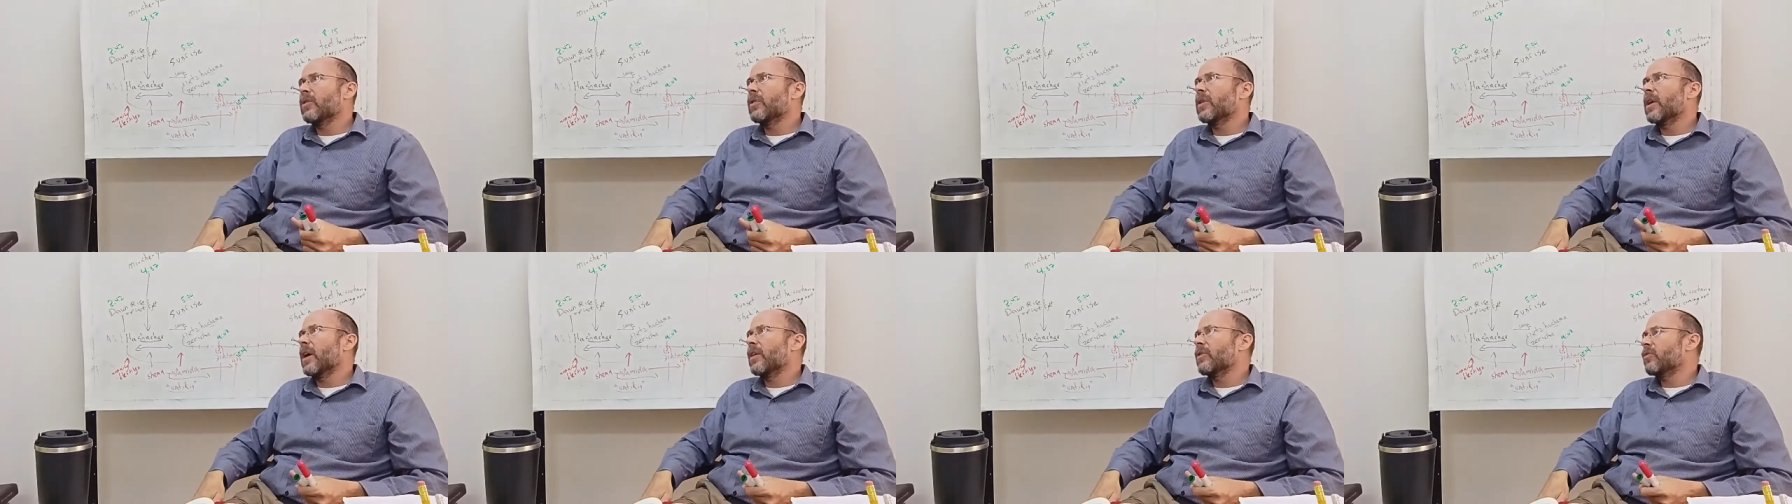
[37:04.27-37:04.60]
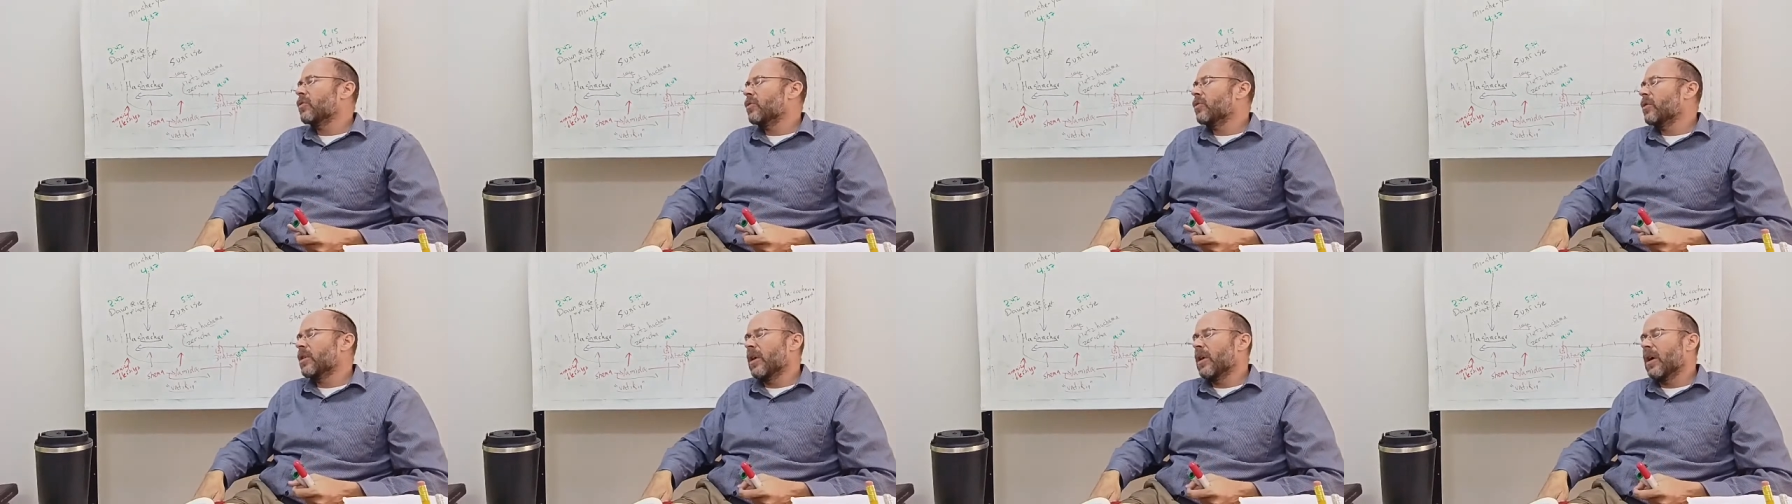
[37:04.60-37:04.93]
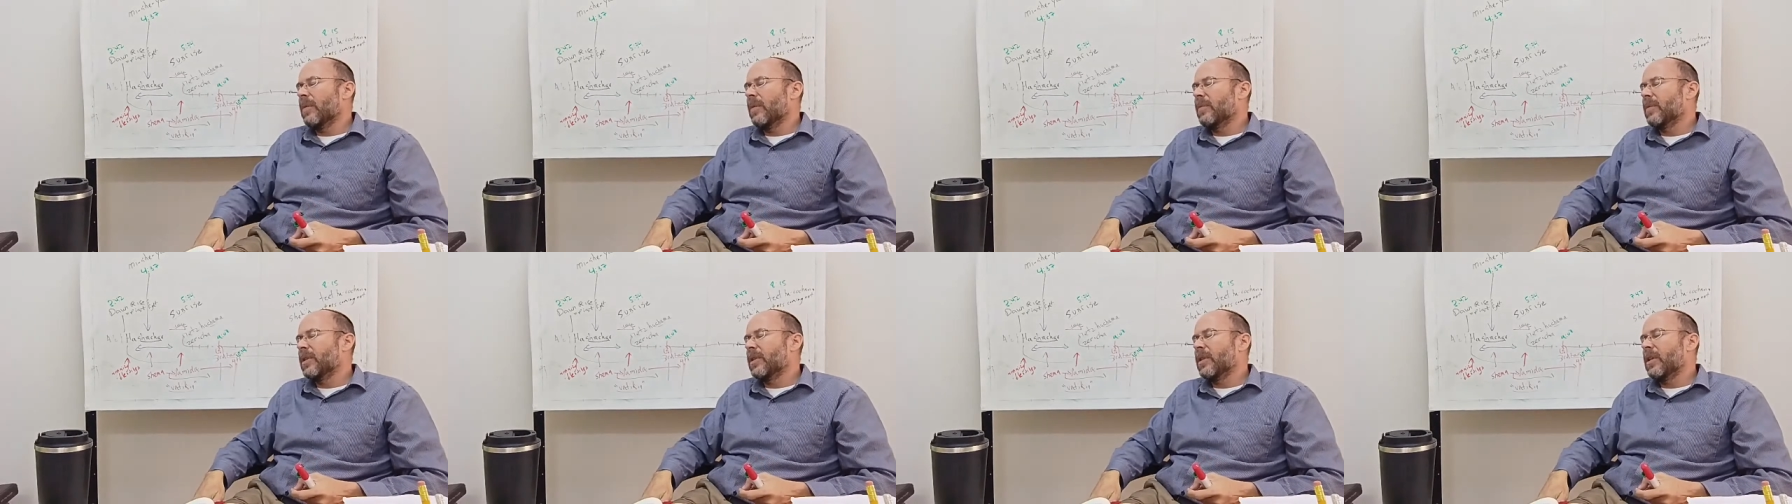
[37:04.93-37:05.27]
you can't do the
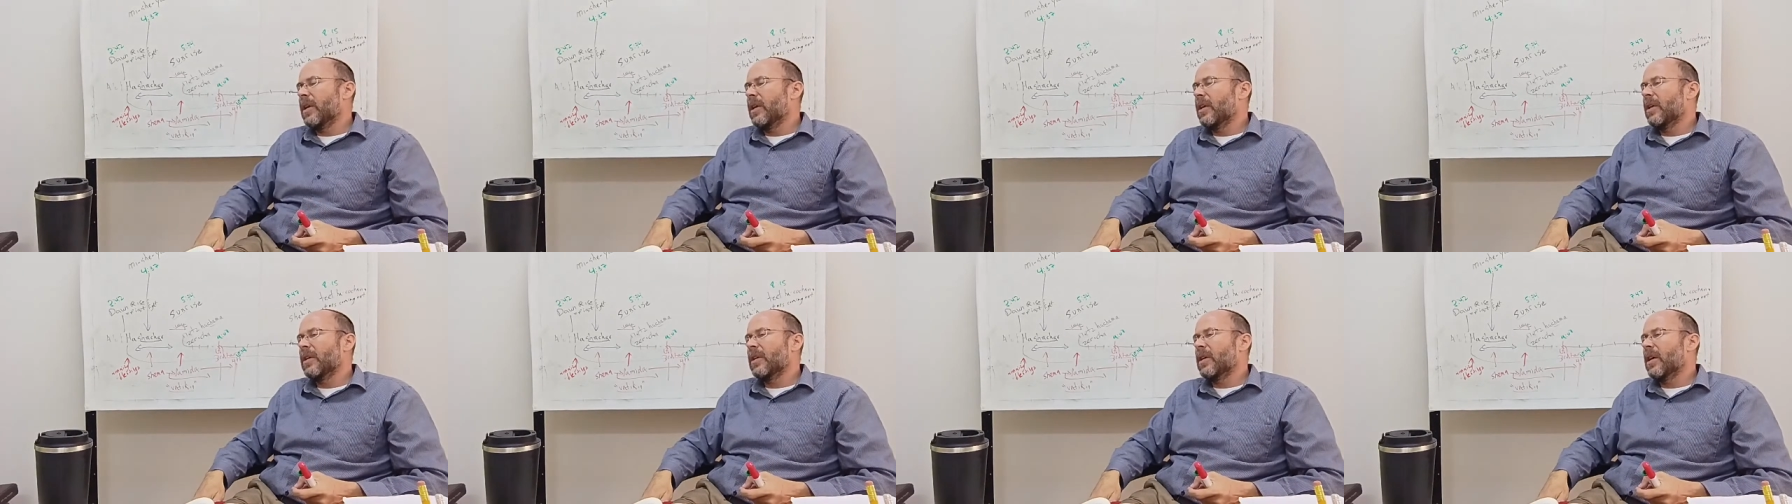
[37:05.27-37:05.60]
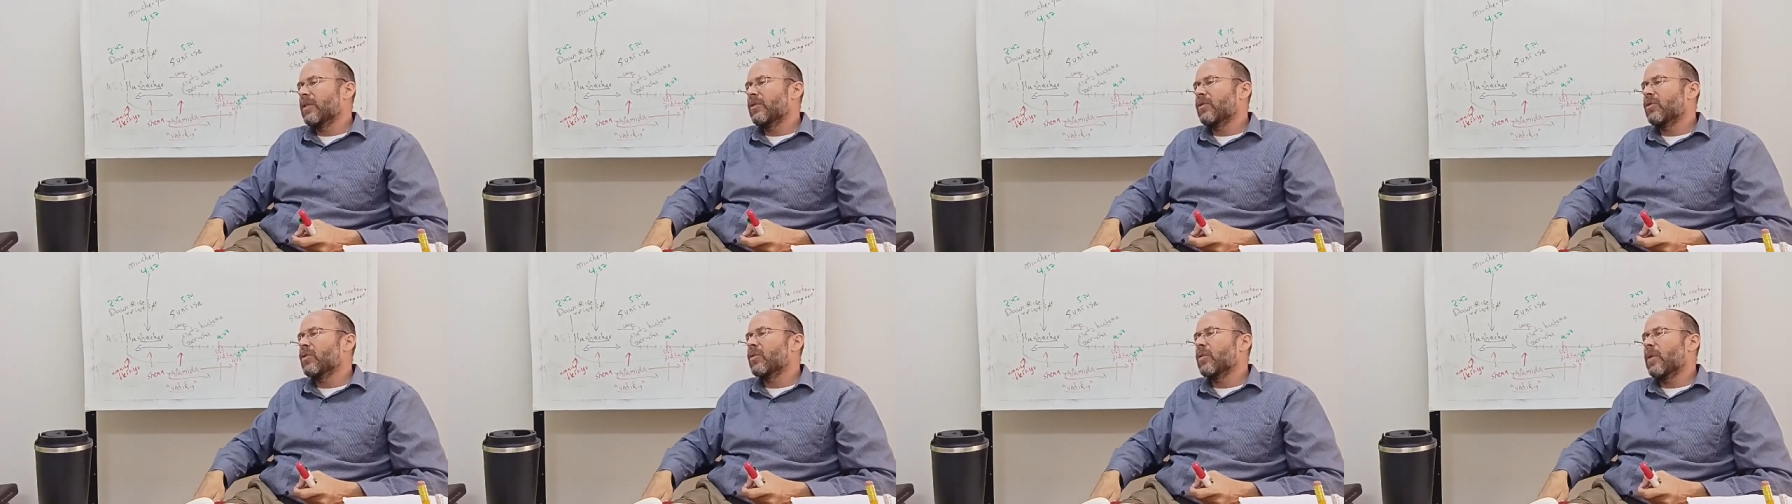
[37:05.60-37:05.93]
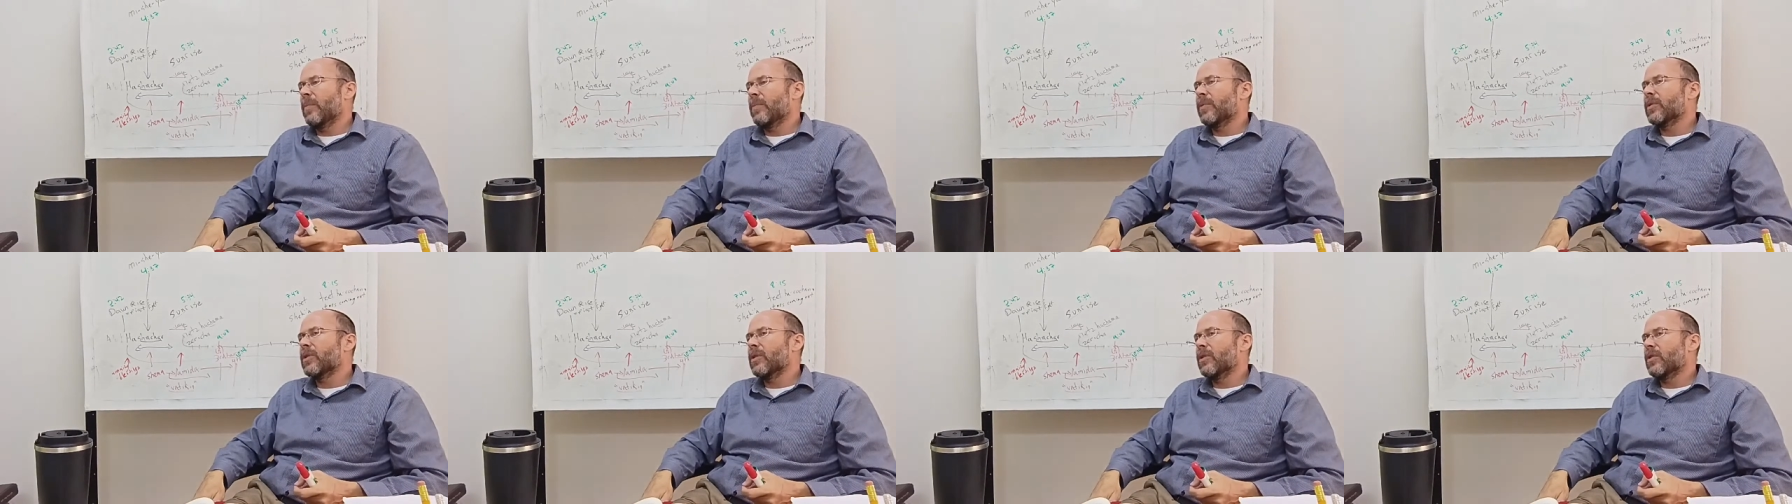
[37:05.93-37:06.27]
Amidah, you can't do the
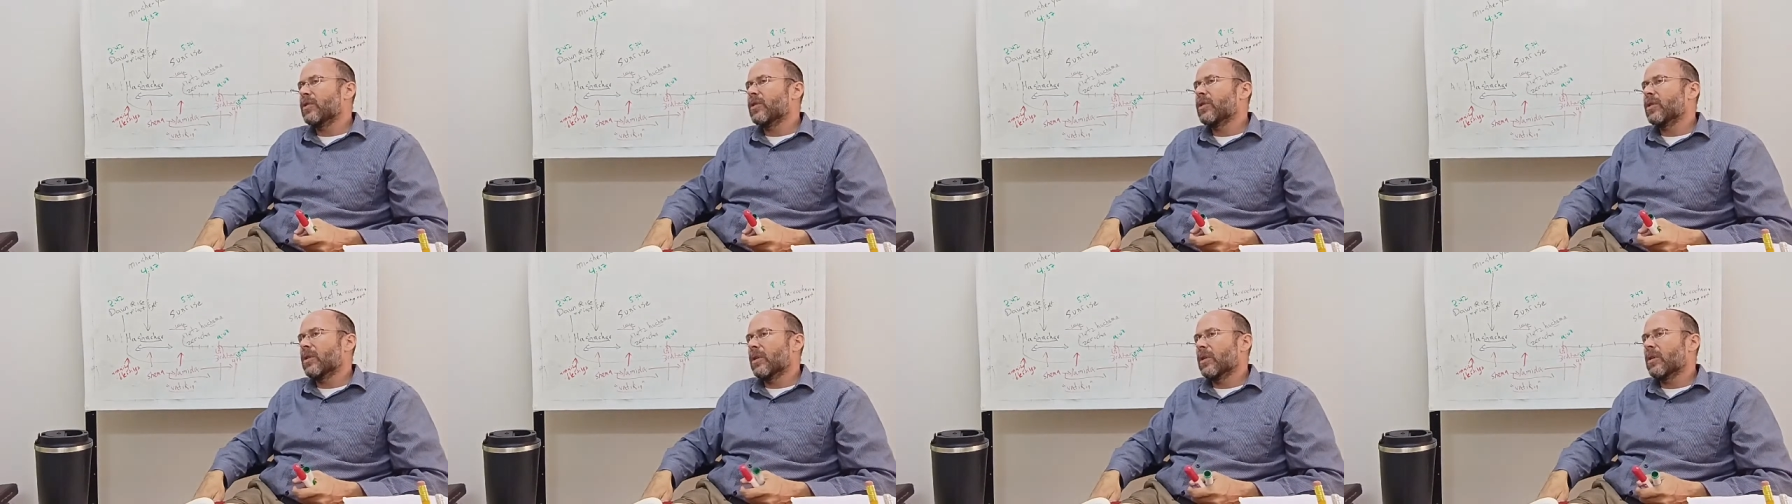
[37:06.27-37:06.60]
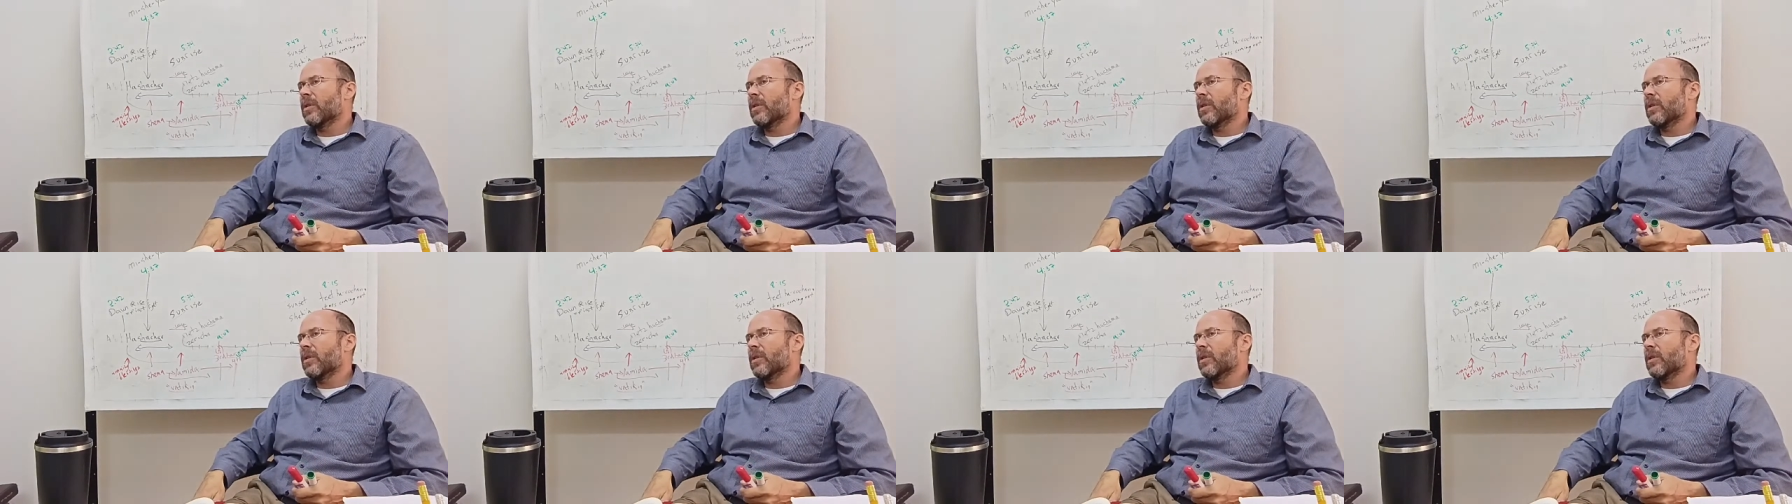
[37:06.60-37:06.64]
repetition.